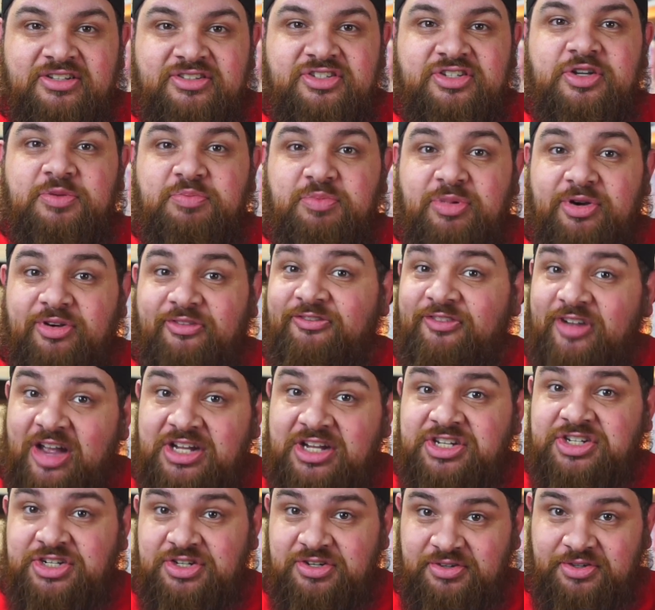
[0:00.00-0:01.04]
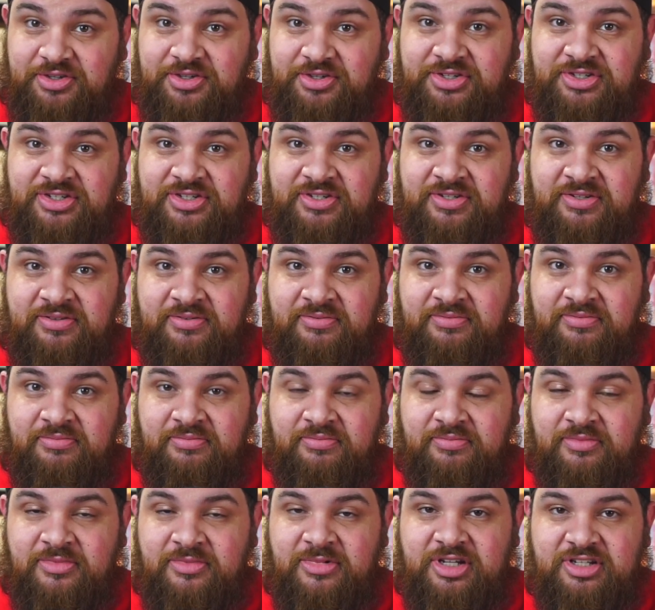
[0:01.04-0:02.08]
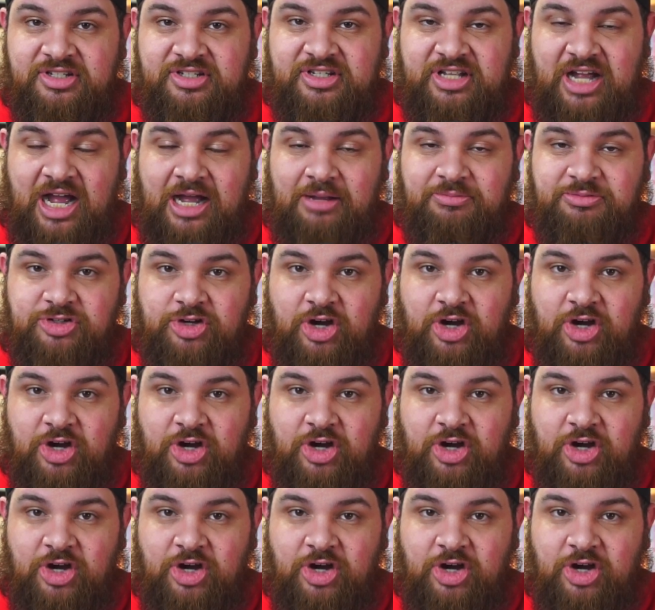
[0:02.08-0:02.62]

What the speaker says: to professionals, stop